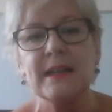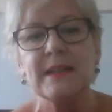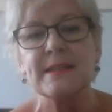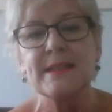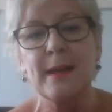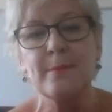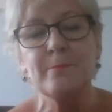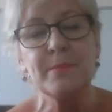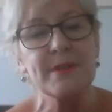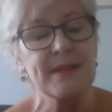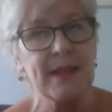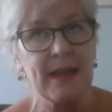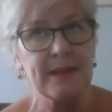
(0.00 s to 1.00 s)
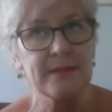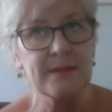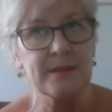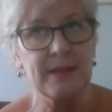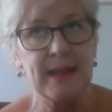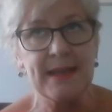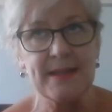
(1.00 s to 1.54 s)
10%
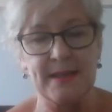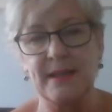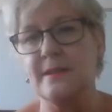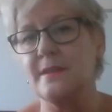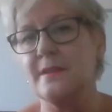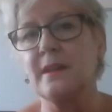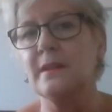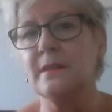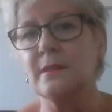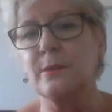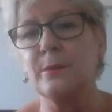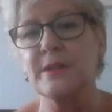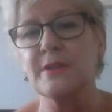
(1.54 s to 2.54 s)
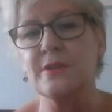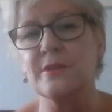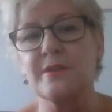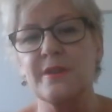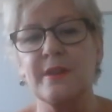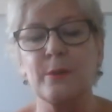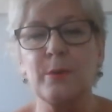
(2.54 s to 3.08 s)
essay style questions.
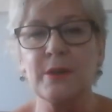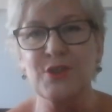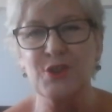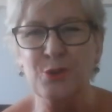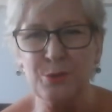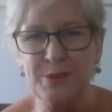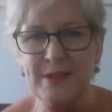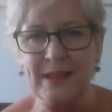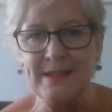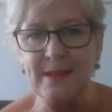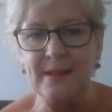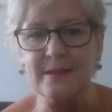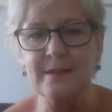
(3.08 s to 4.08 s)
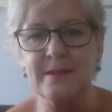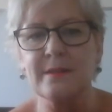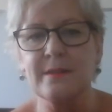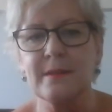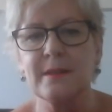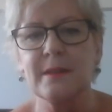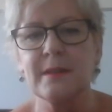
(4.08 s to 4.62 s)
So they're quite short essays.
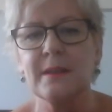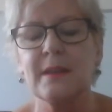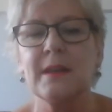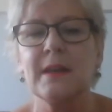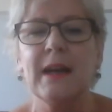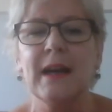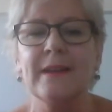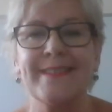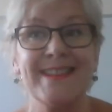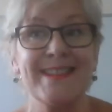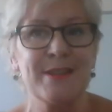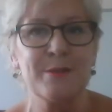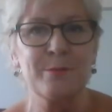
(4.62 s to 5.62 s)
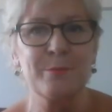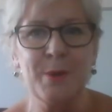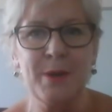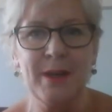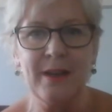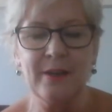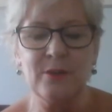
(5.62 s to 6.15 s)
And this is
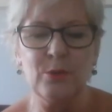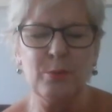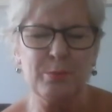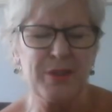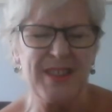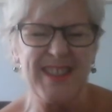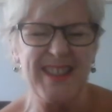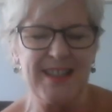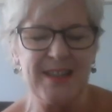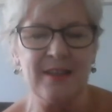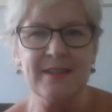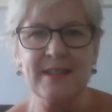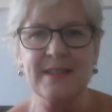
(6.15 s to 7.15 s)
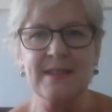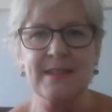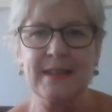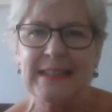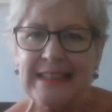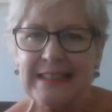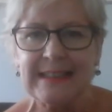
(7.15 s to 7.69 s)
where your precise,
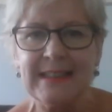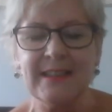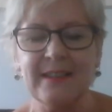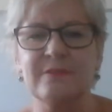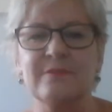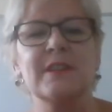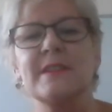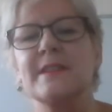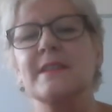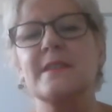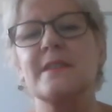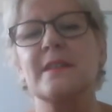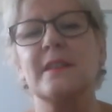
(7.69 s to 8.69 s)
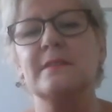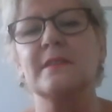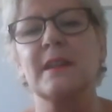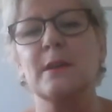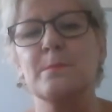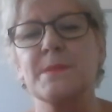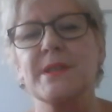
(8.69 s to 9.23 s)
clear writing style
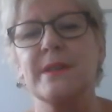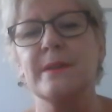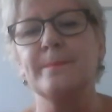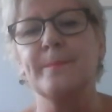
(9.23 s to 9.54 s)
comes in.